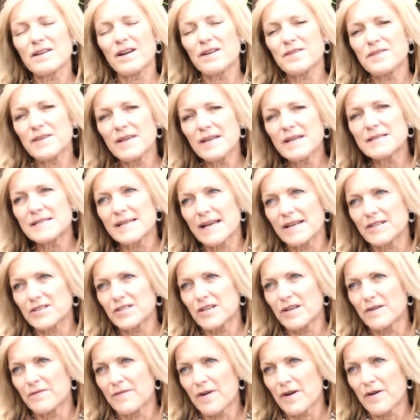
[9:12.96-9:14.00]
I think it's
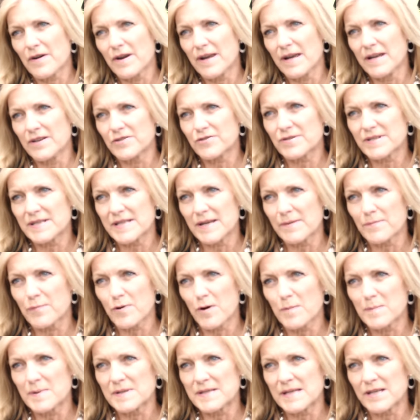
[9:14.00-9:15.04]
actually a very interesting
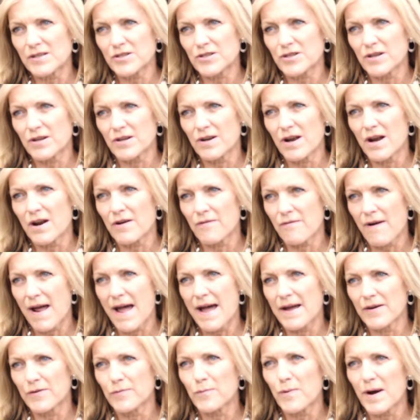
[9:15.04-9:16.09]
proposition
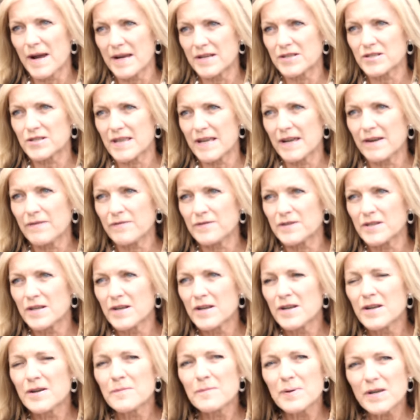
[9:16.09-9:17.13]
around wage theft
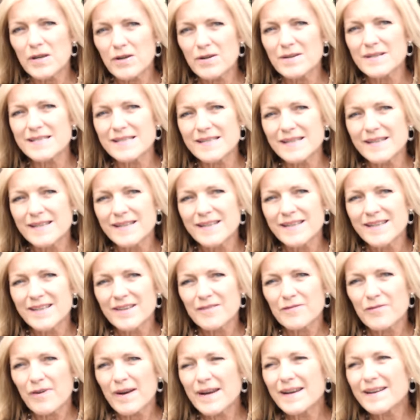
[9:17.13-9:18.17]
because,
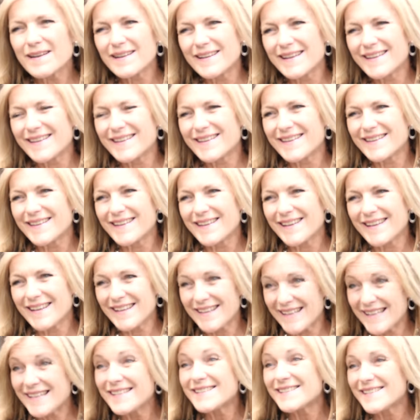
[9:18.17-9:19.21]
frankly,
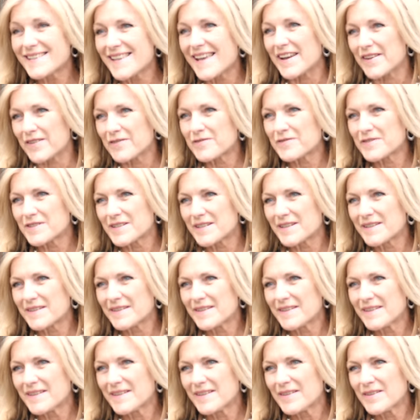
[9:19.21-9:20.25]
it is theft.
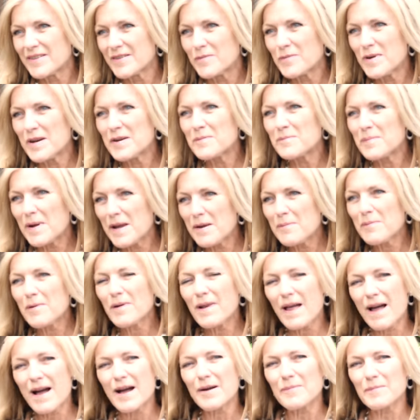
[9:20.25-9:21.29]
When
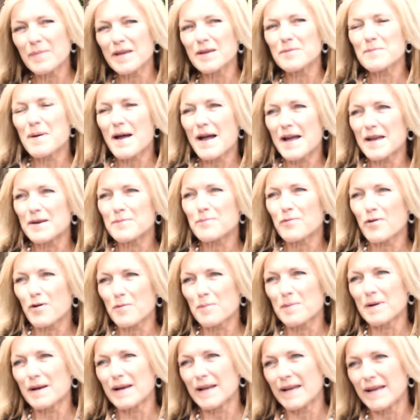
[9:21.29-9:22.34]
people aren't being paid
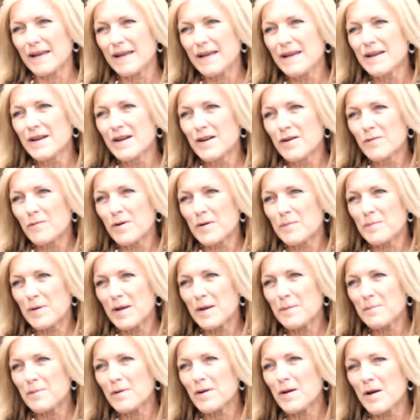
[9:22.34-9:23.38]
properly, when
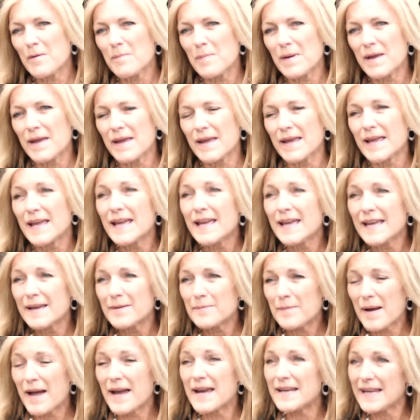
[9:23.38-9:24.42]
people are being
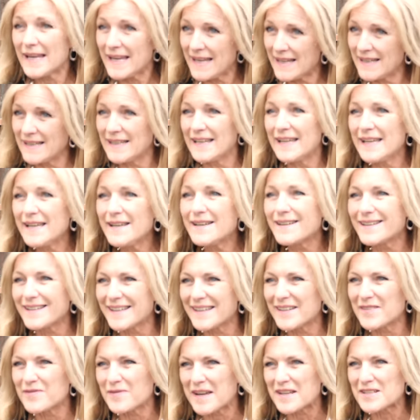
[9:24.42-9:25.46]
paid
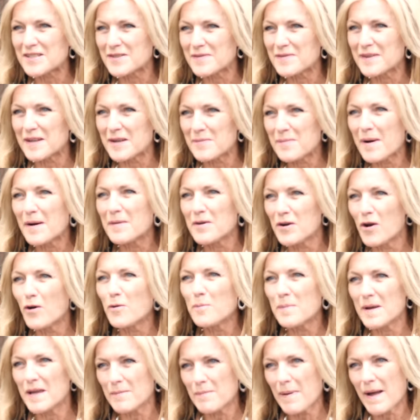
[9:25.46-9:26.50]
illegally effectively by
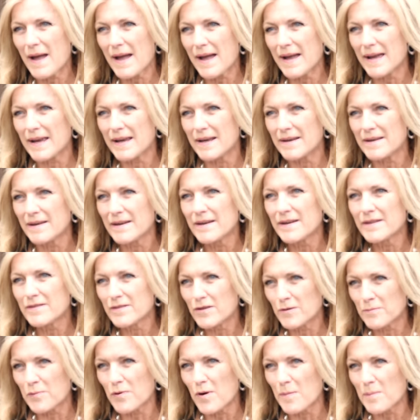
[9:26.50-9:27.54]
not being paid
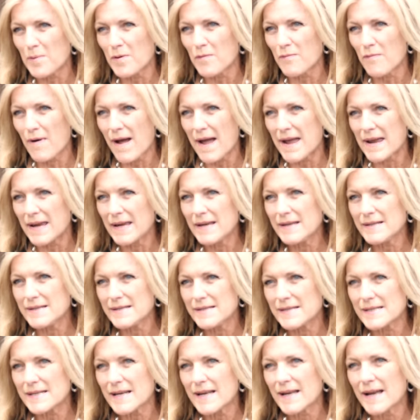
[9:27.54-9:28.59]
the proper
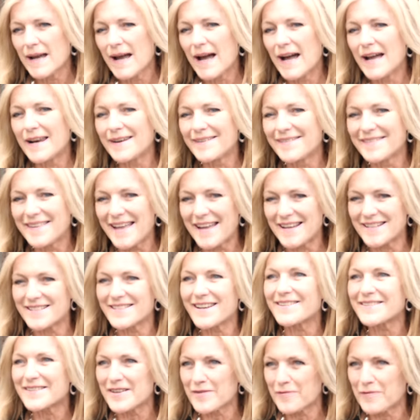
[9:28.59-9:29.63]
rates, and that
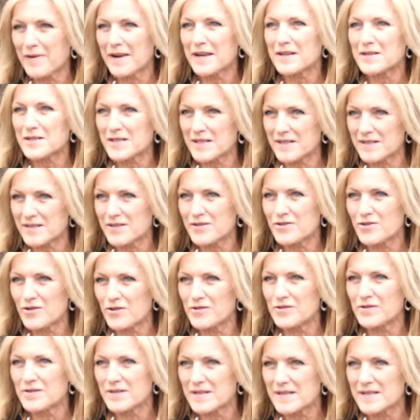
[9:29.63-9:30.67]
does affect
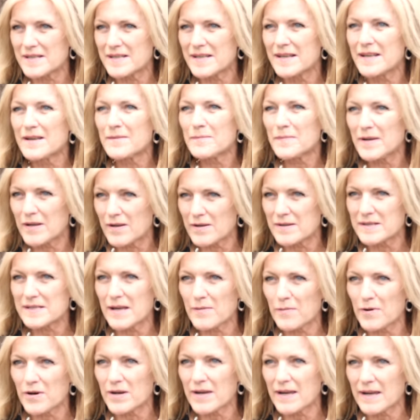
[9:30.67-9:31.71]
students because
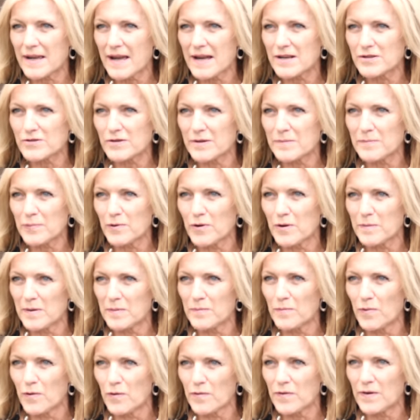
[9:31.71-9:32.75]
they work in casual
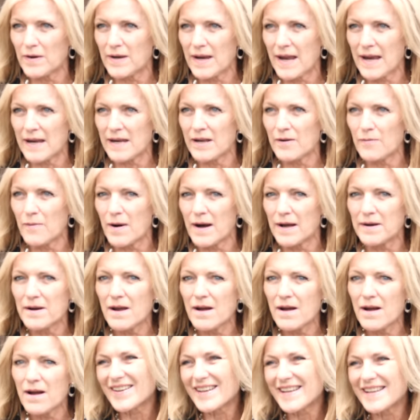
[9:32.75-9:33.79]
employment more than anyone.
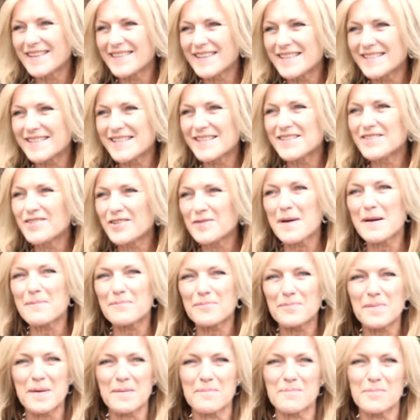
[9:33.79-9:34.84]
It, this is not about
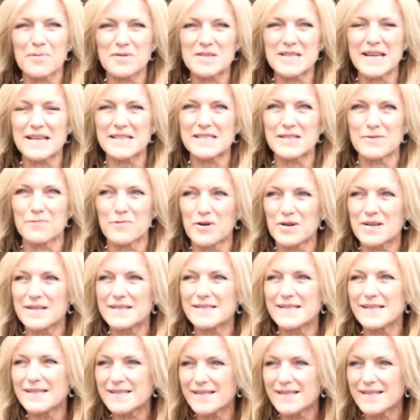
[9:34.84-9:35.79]
being protecting workers.